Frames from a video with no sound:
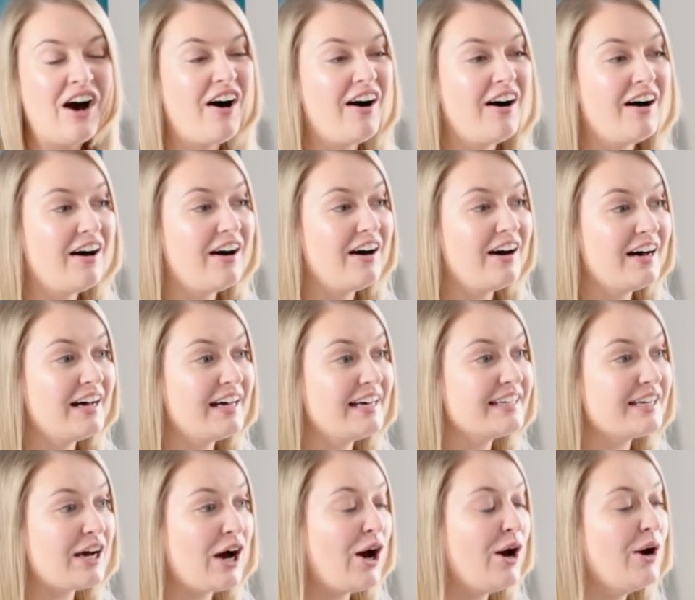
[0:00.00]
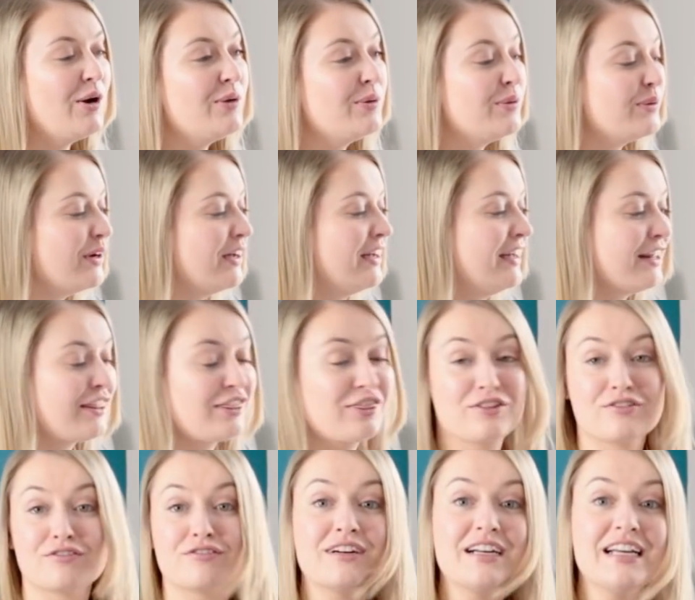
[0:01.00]
I own
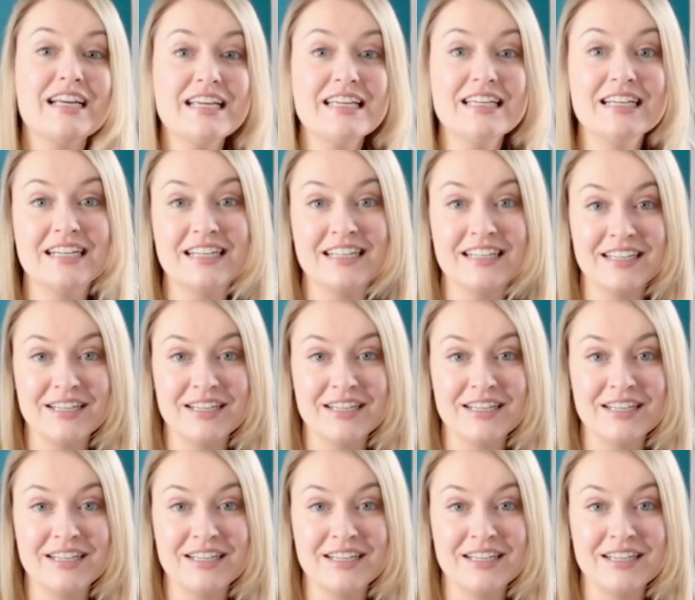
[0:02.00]
3